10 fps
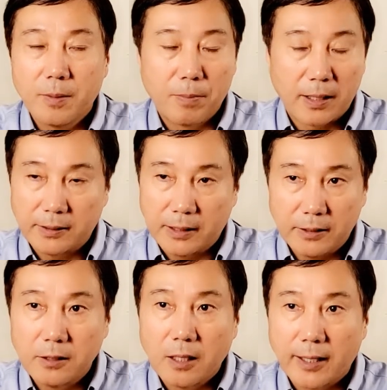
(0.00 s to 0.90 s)
but it
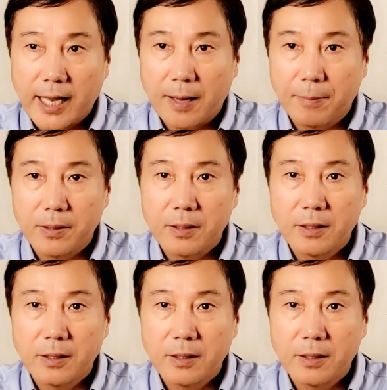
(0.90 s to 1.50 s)
did not happen.